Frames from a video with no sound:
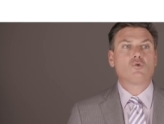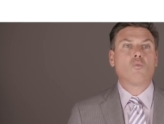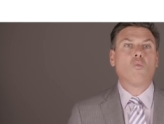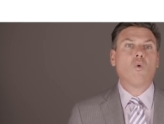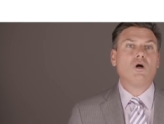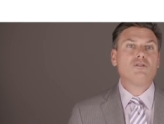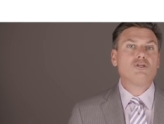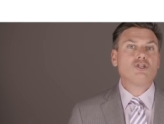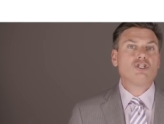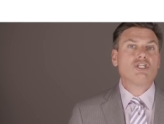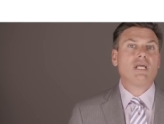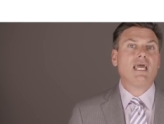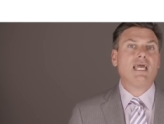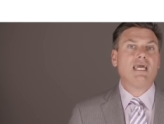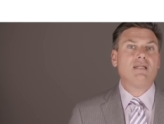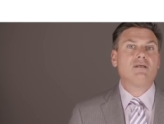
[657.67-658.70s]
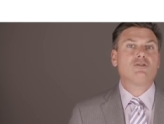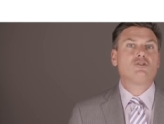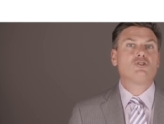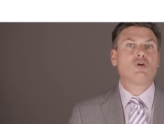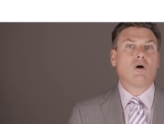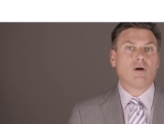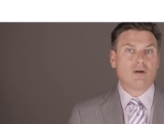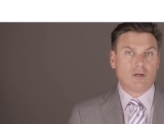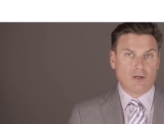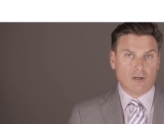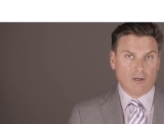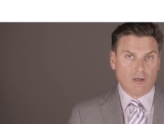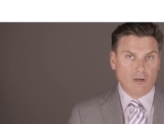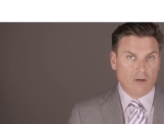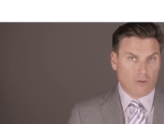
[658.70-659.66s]
one shade
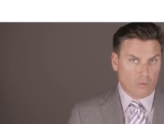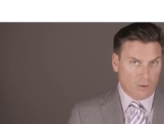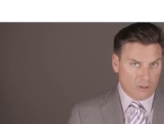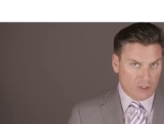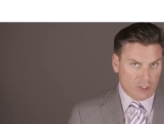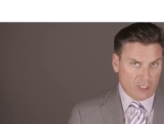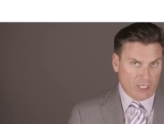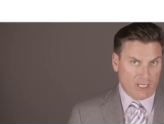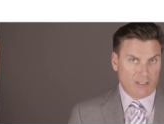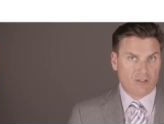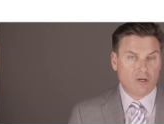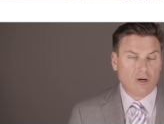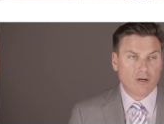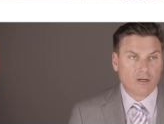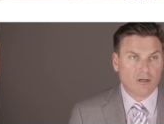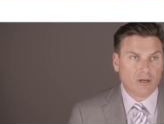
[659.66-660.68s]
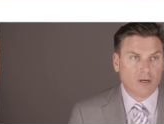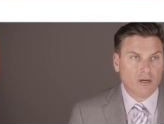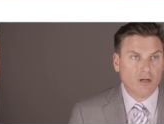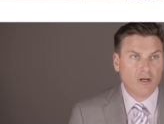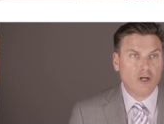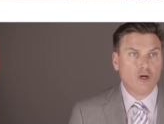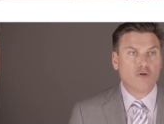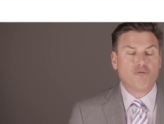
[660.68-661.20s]
darker, one shade darker,